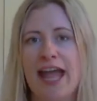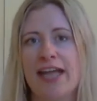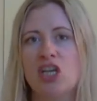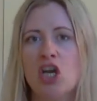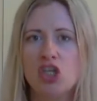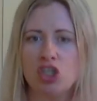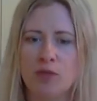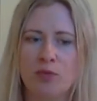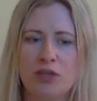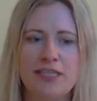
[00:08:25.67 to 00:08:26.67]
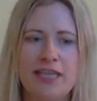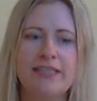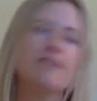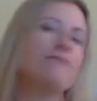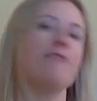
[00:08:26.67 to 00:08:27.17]
and she
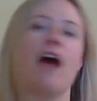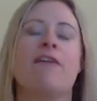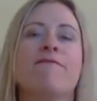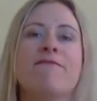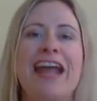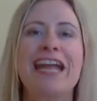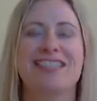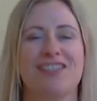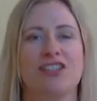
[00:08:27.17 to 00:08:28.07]
presents a face